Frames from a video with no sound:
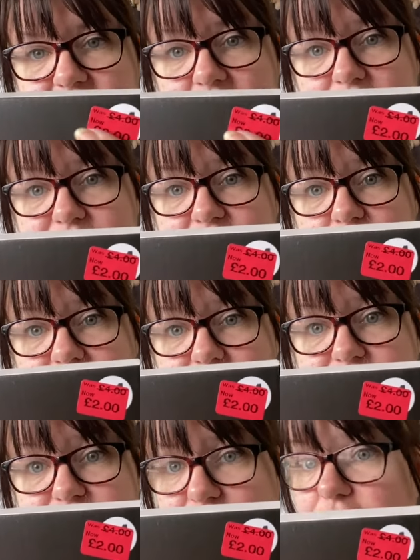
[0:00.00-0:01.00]
we only got it
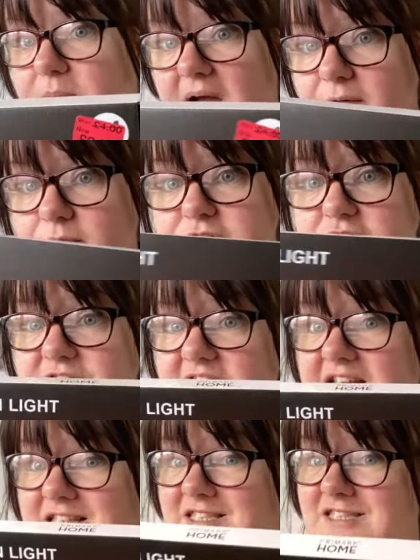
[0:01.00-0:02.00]
for £2, which I
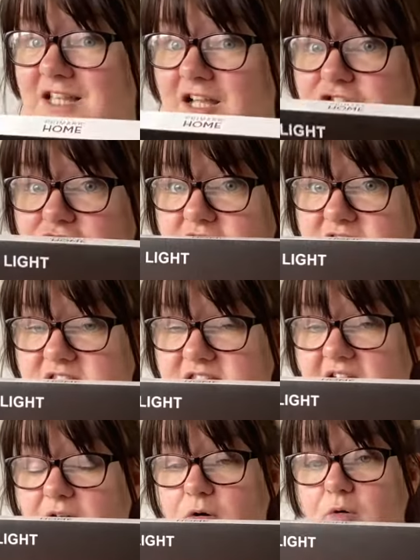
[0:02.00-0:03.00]
think is such a
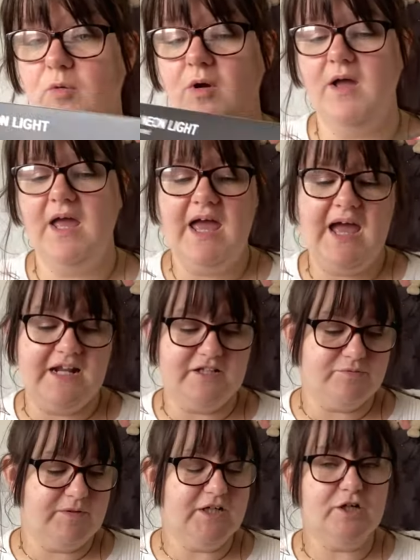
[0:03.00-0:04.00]
steal, and
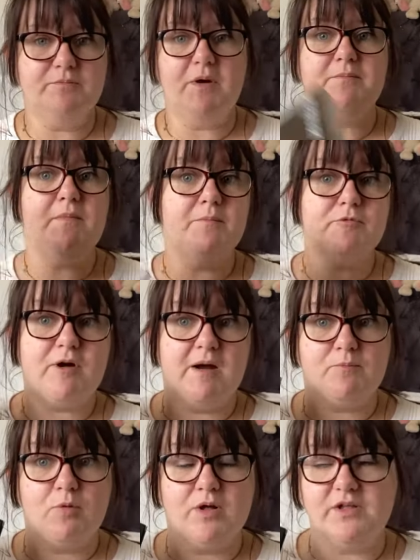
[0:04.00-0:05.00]
it's really good. My mum
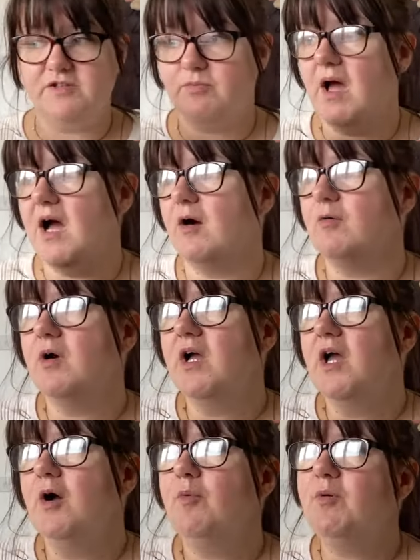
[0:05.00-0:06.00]
grabbed one as well.
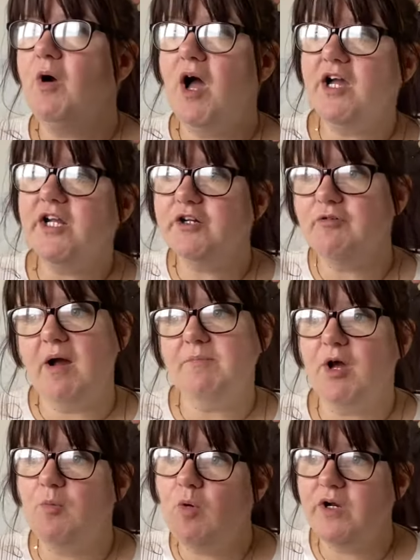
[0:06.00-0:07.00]
We were going to
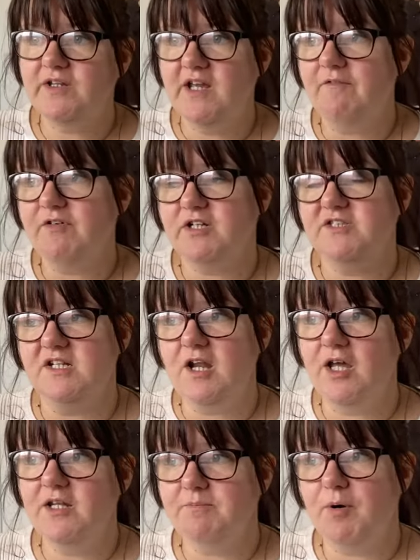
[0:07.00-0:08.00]
grab like one or the other, because the
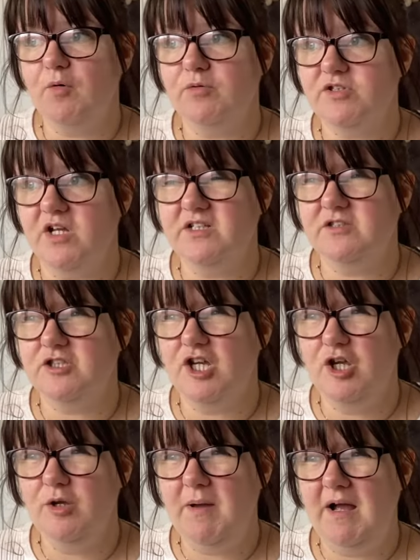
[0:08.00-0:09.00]
lightning bolt was like
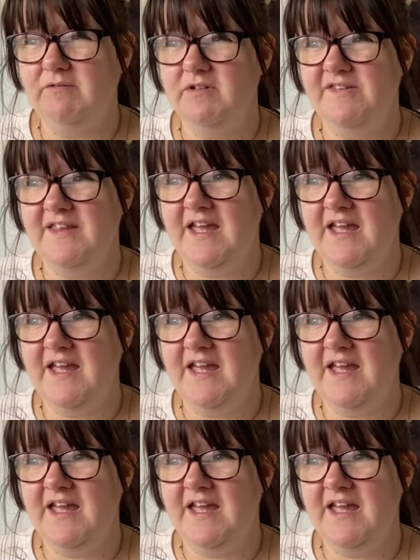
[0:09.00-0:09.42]
£2, I